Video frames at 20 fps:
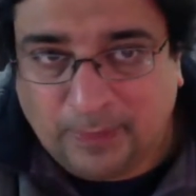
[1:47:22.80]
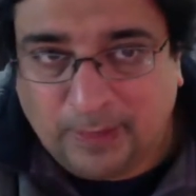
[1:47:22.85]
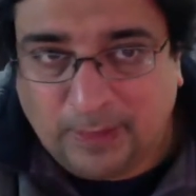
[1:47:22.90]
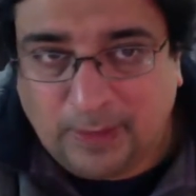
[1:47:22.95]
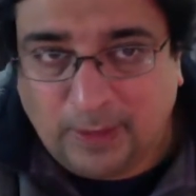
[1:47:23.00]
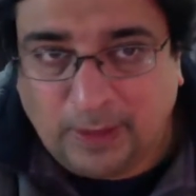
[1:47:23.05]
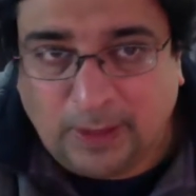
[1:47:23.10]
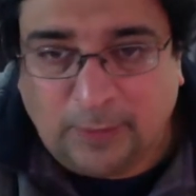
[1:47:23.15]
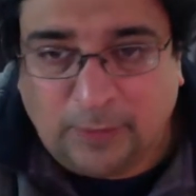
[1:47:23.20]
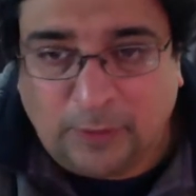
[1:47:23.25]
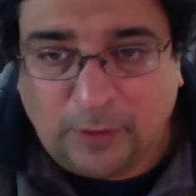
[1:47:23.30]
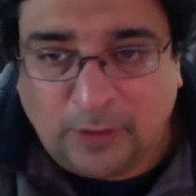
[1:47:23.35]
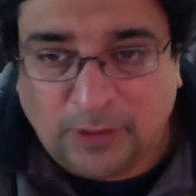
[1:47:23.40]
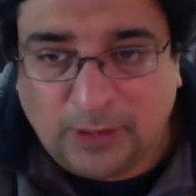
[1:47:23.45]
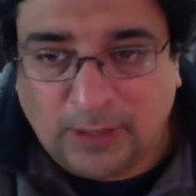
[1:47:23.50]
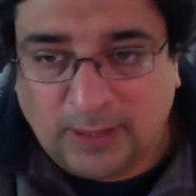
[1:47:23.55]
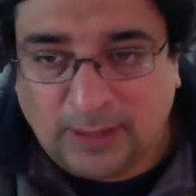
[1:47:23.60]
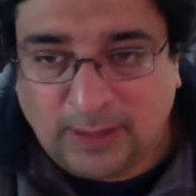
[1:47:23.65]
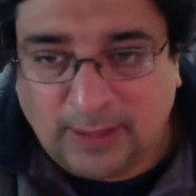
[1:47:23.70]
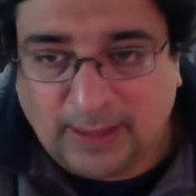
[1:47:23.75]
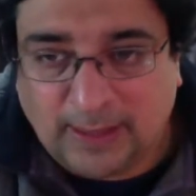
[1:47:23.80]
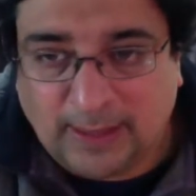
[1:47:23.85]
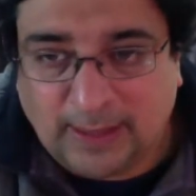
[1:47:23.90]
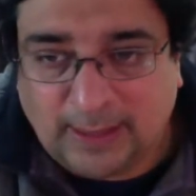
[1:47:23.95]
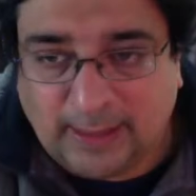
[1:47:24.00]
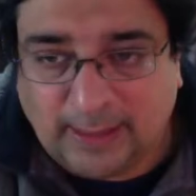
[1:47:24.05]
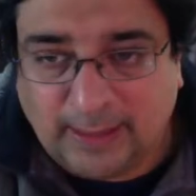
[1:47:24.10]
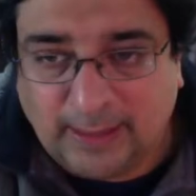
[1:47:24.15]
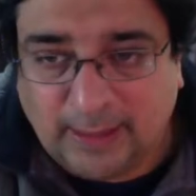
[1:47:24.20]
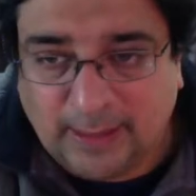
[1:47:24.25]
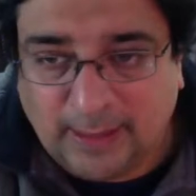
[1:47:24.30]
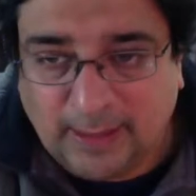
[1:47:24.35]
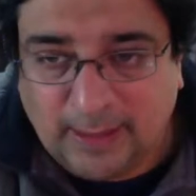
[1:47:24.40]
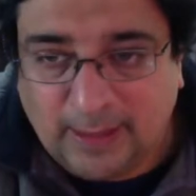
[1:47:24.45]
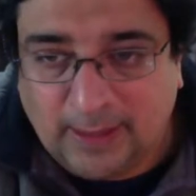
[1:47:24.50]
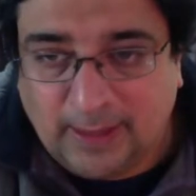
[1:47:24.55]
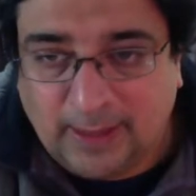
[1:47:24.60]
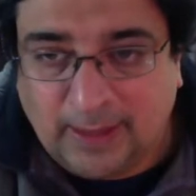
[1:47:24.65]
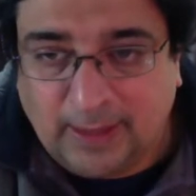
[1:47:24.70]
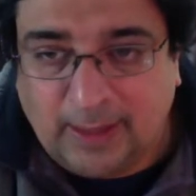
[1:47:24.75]
Okay, folks, this is it.
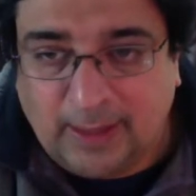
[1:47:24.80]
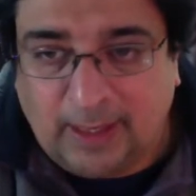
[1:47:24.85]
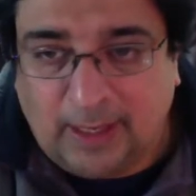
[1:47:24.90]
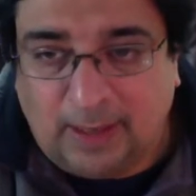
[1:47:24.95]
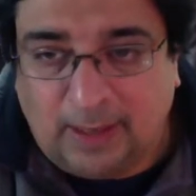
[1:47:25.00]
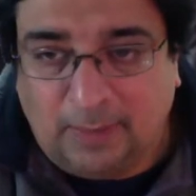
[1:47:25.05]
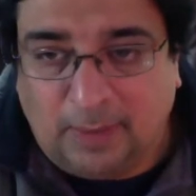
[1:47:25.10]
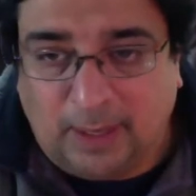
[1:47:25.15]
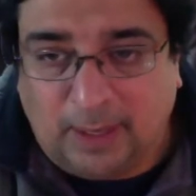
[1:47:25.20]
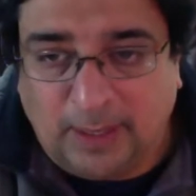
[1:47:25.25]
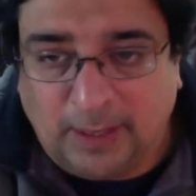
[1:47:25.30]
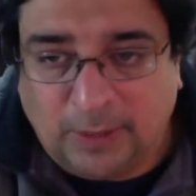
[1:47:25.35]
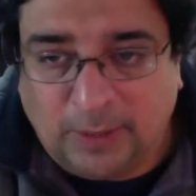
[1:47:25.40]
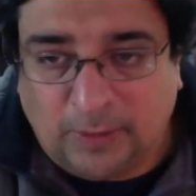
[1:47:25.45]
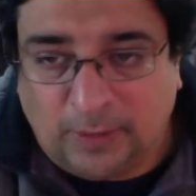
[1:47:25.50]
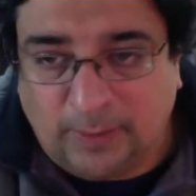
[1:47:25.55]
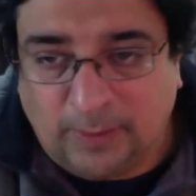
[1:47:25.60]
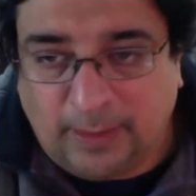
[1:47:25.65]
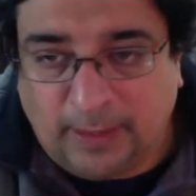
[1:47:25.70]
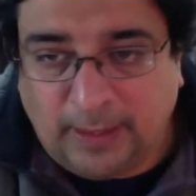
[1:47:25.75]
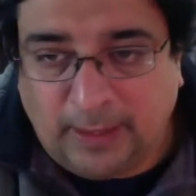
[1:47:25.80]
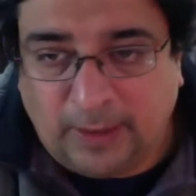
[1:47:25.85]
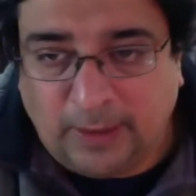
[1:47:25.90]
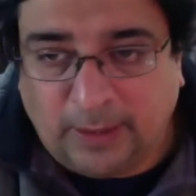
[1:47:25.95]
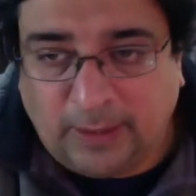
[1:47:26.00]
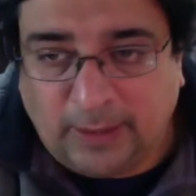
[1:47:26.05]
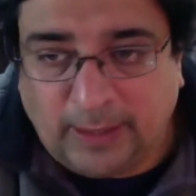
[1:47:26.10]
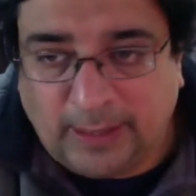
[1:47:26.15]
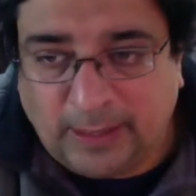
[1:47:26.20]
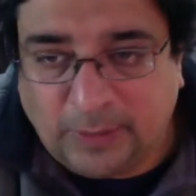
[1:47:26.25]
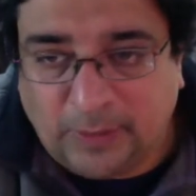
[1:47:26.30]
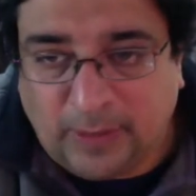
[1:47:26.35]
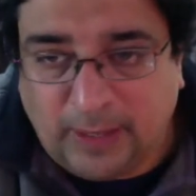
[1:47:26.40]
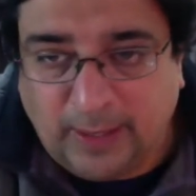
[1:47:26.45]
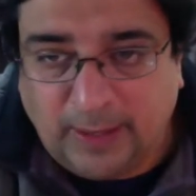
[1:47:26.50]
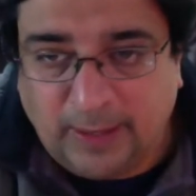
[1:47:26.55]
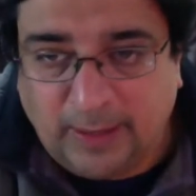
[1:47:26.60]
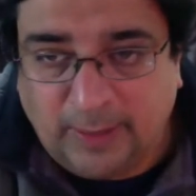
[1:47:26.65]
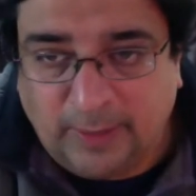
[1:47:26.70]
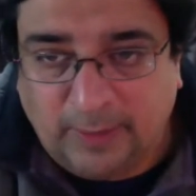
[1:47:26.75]
Aman is from India. Okay, that's
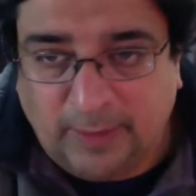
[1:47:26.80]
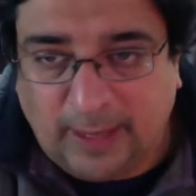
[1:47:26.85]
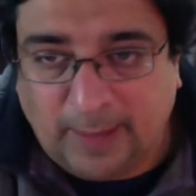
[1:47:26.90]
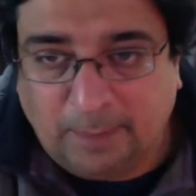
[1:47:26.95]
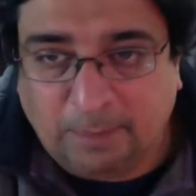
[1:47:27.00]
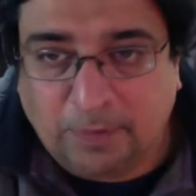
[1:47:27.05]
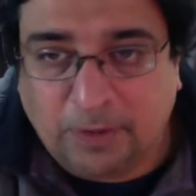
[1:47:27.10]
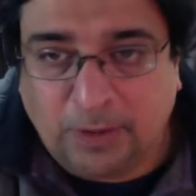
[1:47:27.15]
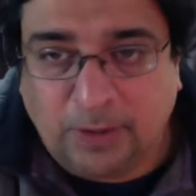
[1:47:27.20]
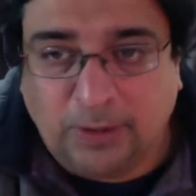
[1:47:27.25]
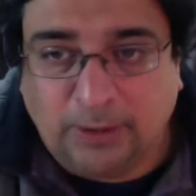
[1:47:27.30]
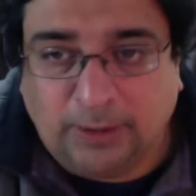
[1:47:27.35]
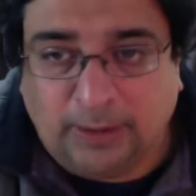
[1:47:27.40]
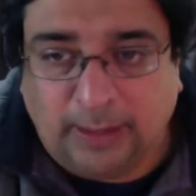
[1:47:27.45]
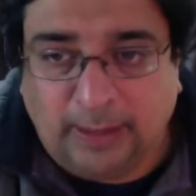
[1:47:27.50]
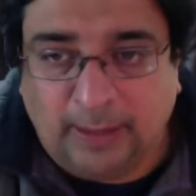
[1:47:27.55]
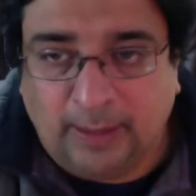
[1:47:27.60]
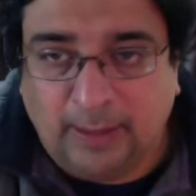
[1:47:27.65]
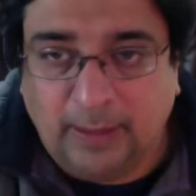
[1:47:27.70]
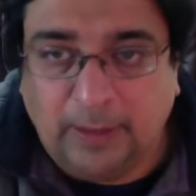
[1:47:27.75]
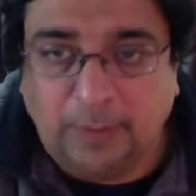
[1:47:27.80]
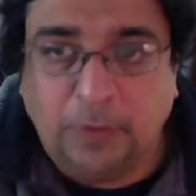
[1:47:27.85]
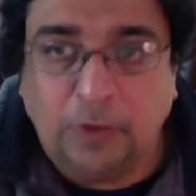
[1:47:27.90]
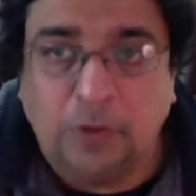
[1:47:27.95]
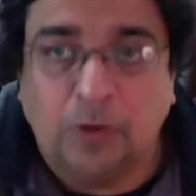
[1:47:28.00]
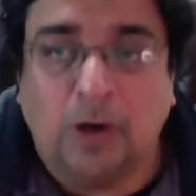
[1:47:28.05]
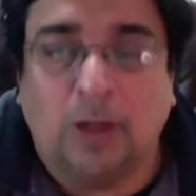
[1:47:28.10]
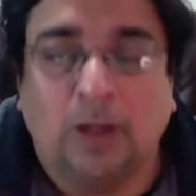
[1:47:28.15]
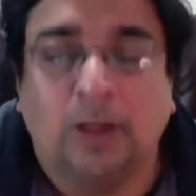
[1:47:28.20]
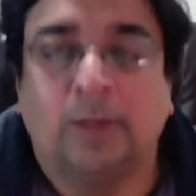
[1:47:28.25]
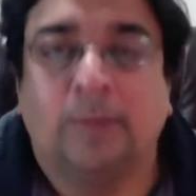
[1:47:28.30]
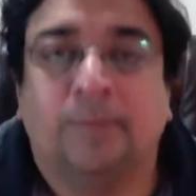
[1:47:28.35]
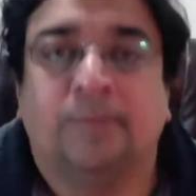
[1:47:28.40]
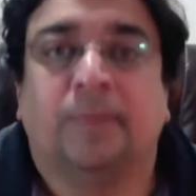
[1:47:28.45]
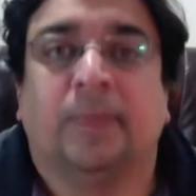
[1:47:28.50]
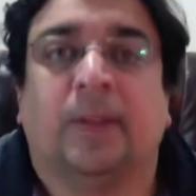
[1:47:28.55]
fine. Absolutely. Love you all.